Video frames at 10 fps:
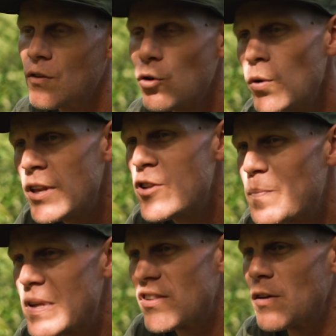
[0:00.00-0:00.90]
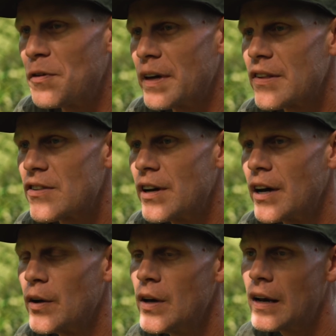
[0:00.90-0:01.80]
Talking specifics, you
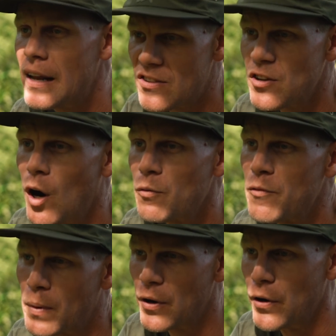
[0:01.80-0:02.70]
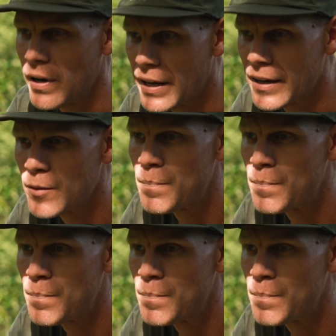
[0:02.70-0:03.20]
know, let's start off with my hook link.